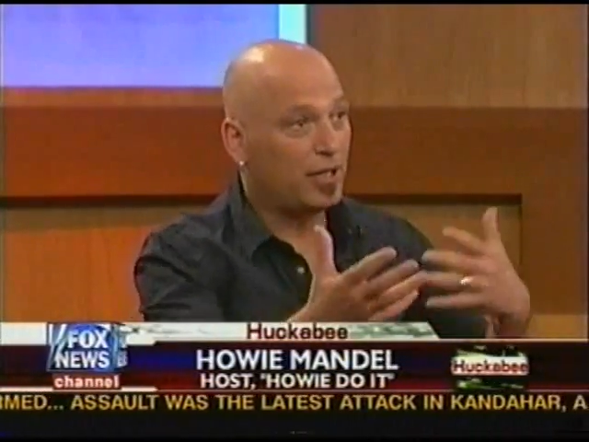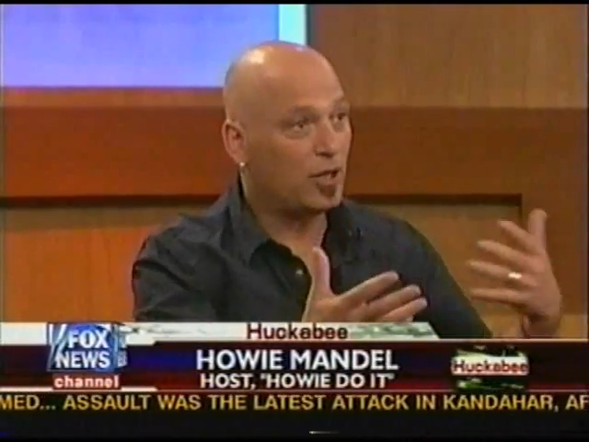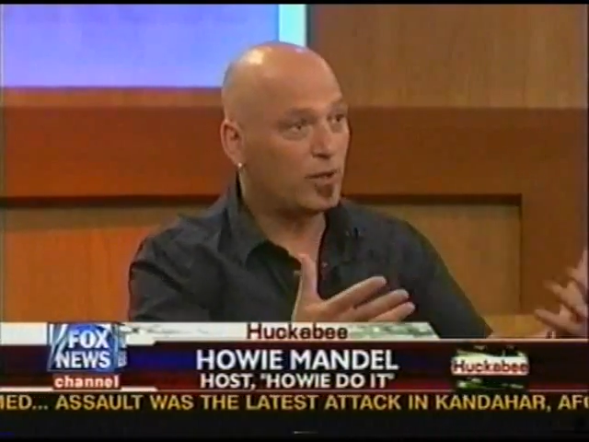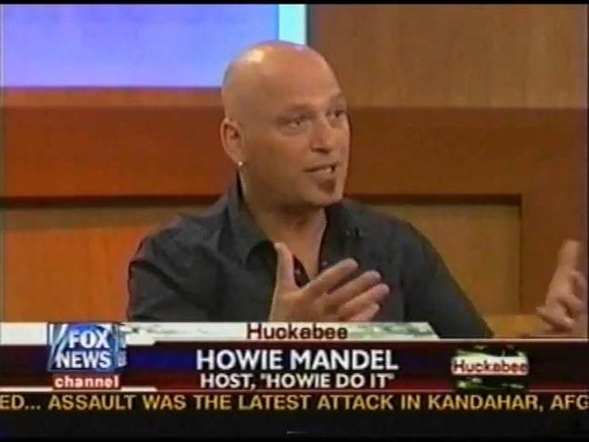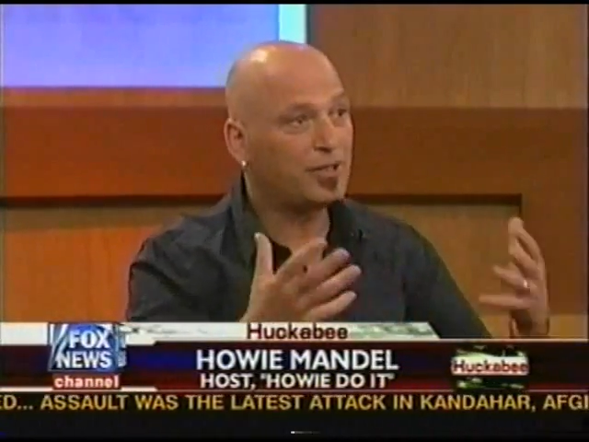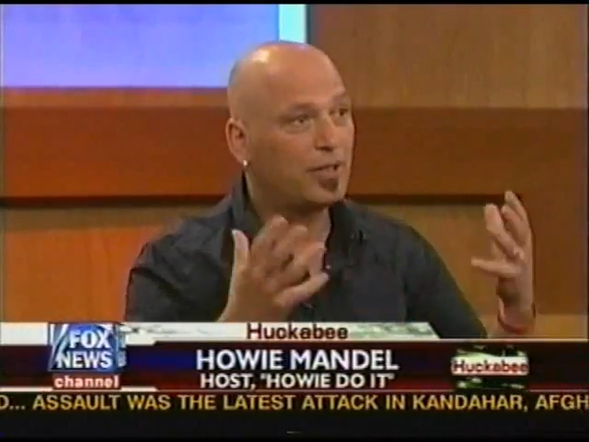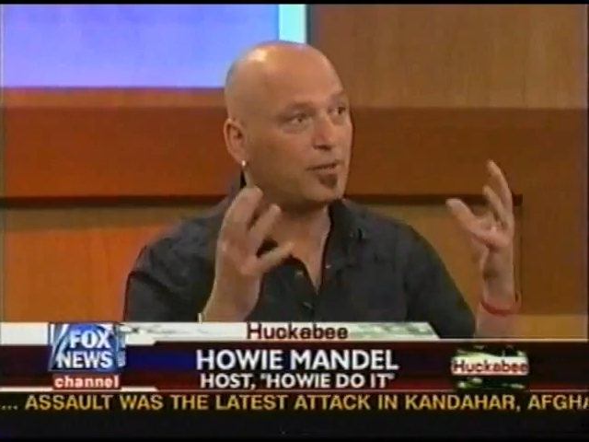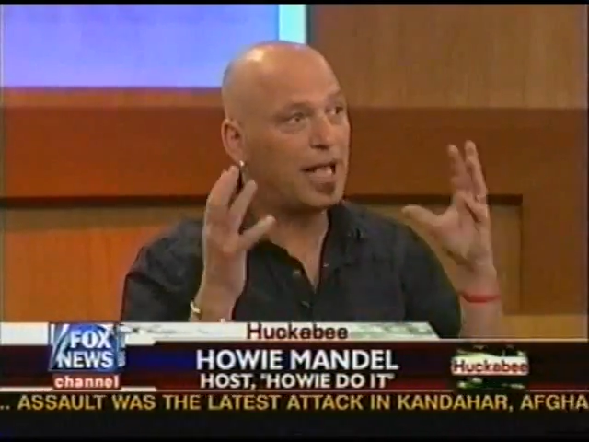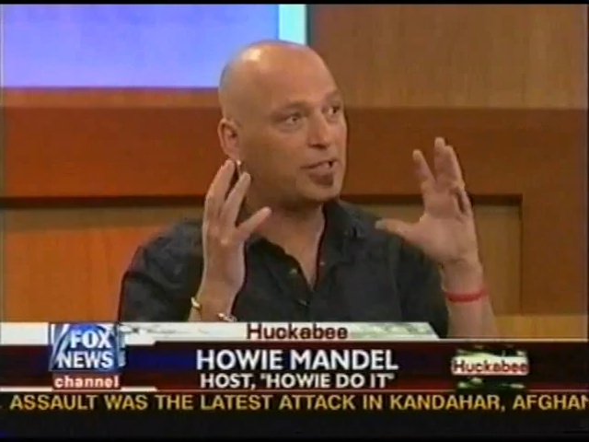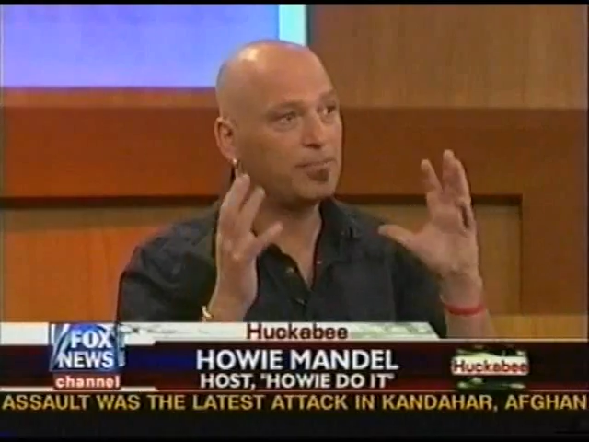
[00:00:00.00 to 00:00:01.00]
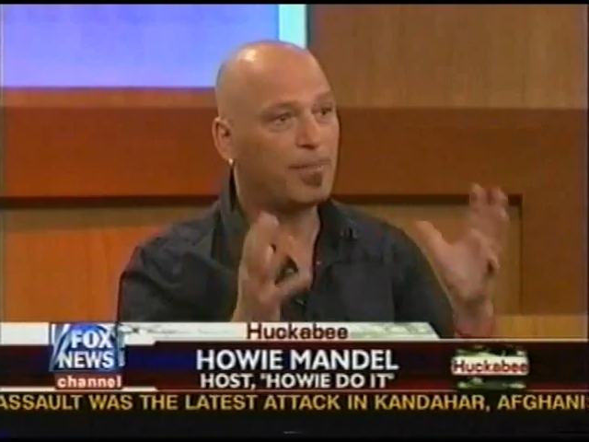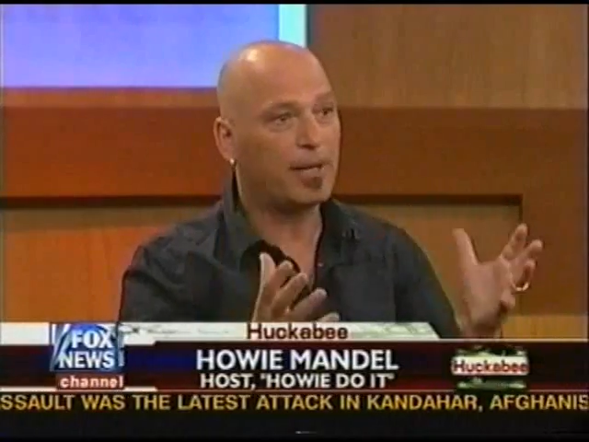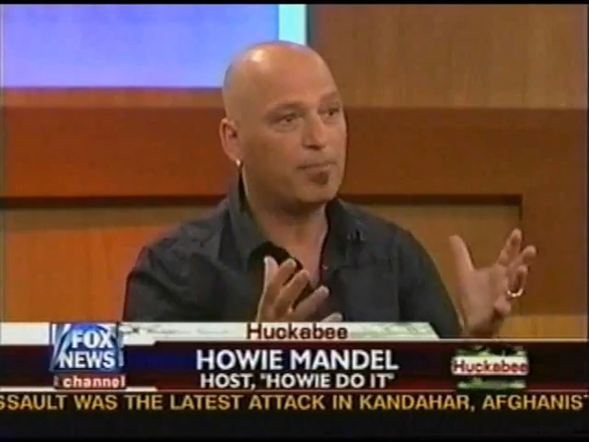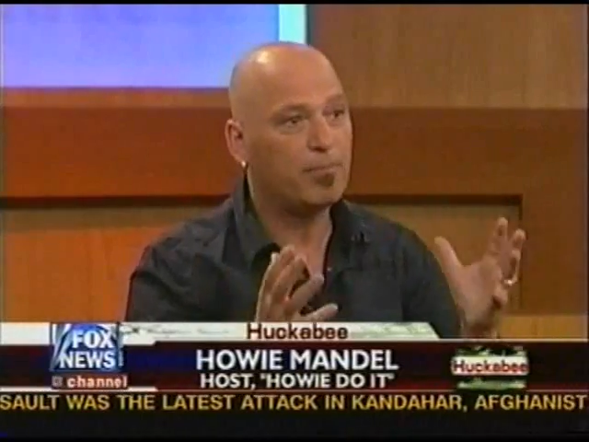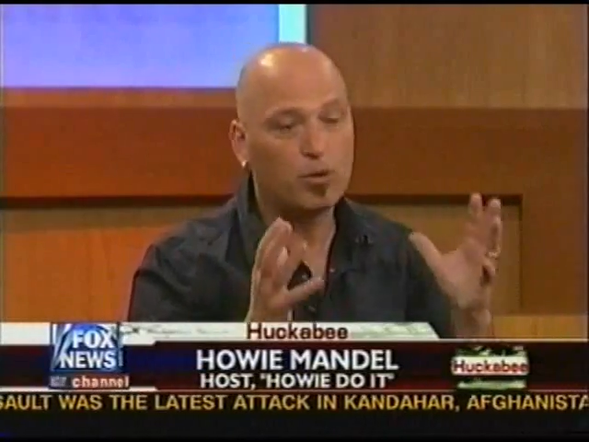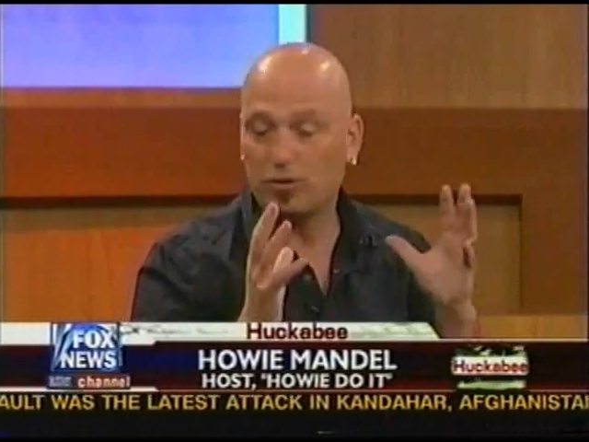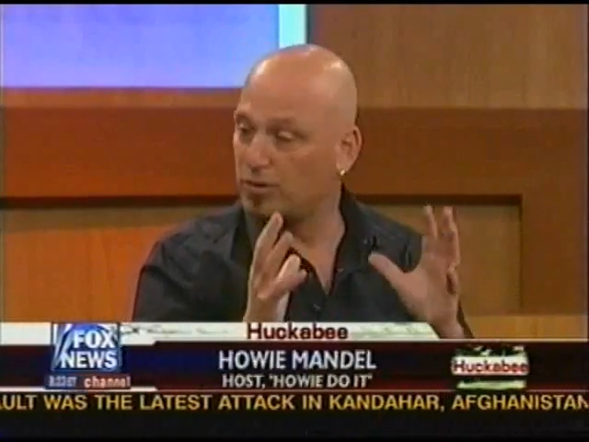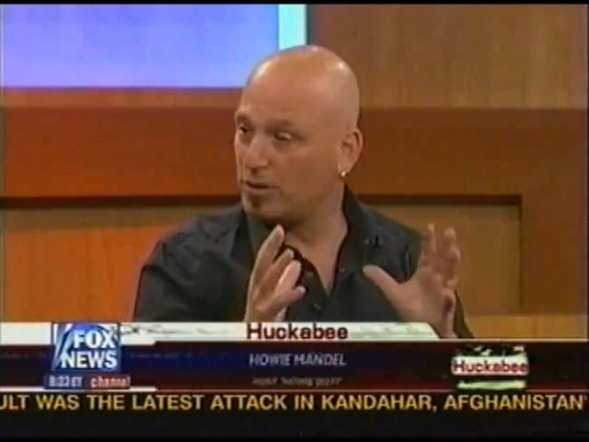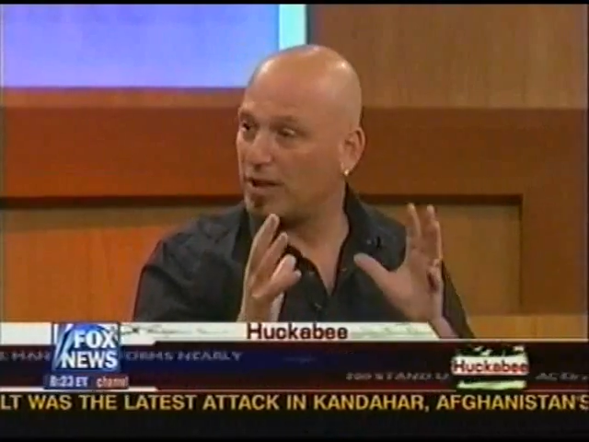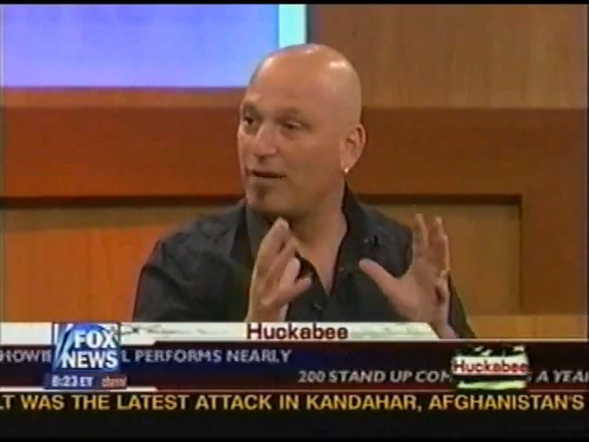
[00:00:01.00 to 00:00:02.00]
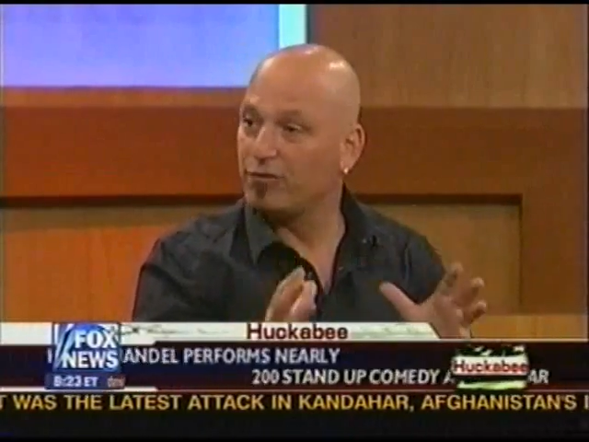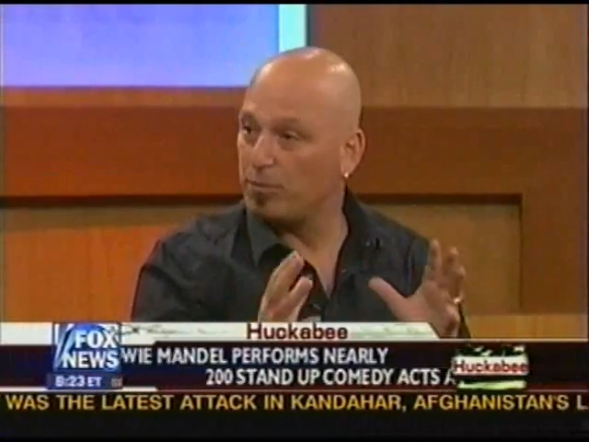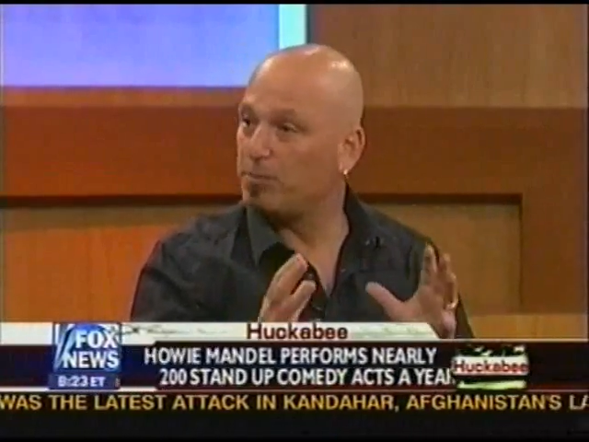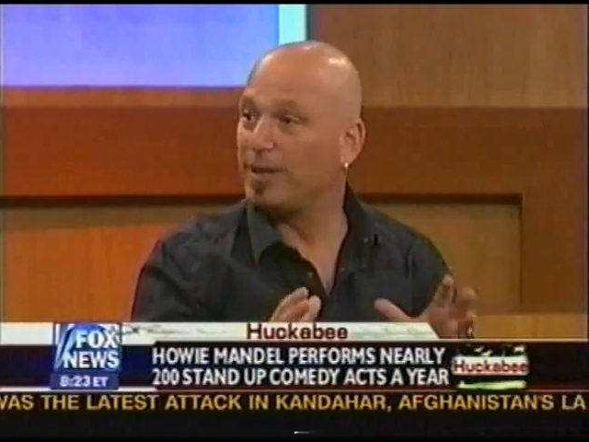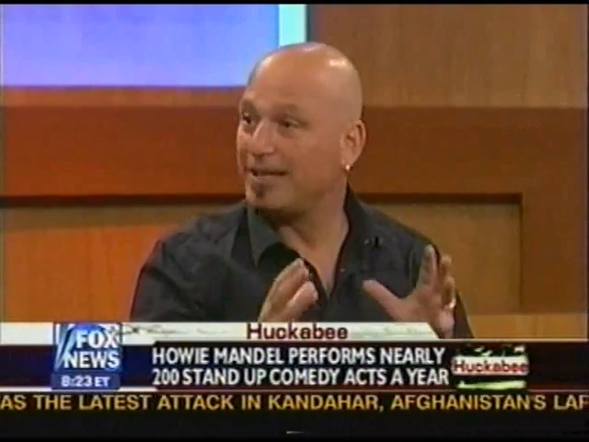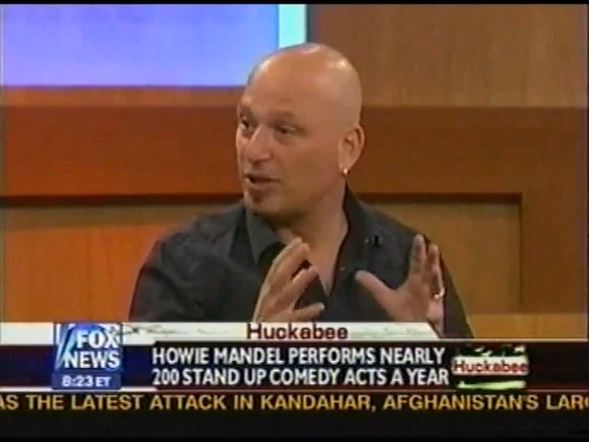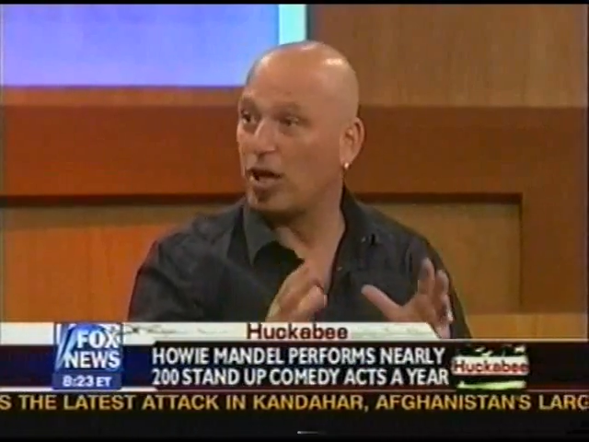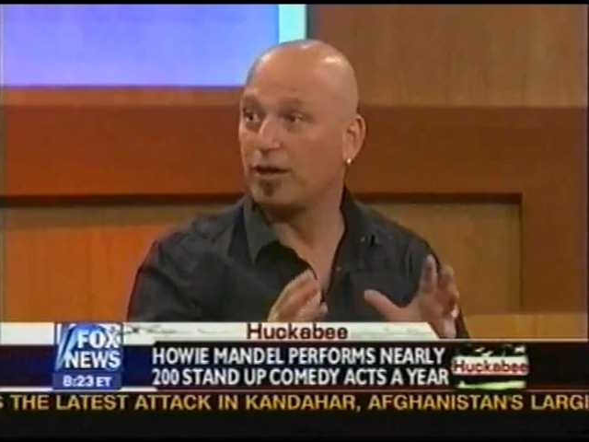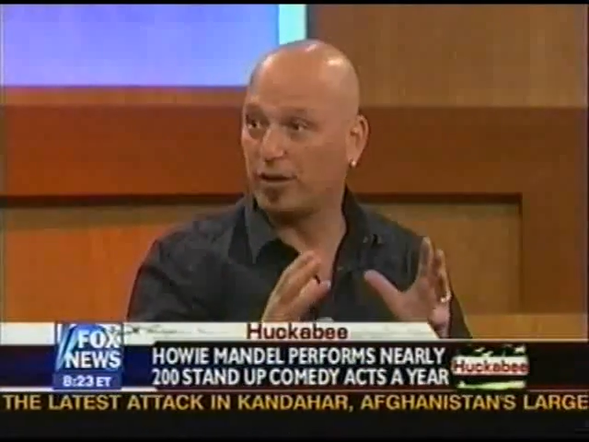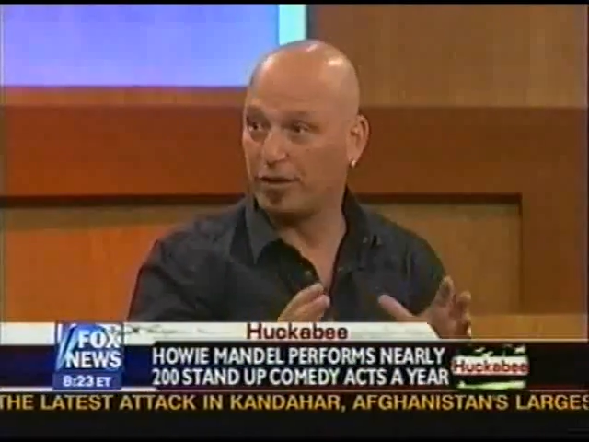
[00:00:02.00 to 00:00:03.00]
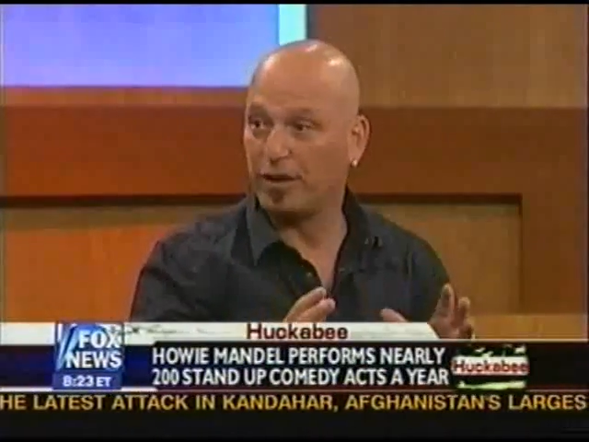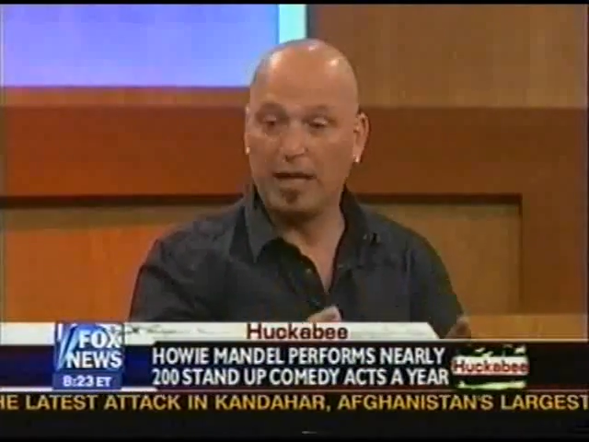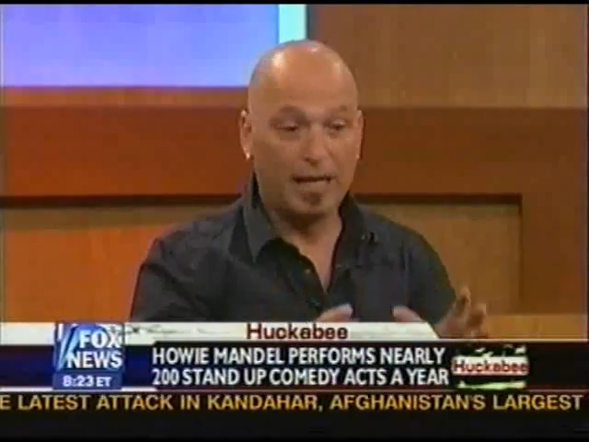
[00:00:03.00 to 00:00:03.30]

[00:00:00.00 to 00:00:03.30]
you know that's my most comfortable place on earth